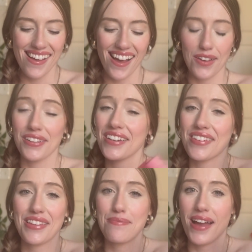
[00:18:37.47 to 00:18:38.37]
I really have
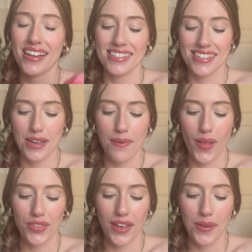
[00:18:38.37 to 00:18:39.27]
nothing bad to say
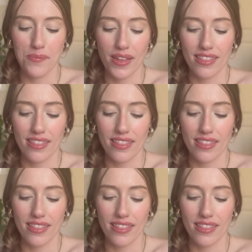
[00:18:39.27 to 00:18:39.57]
about them.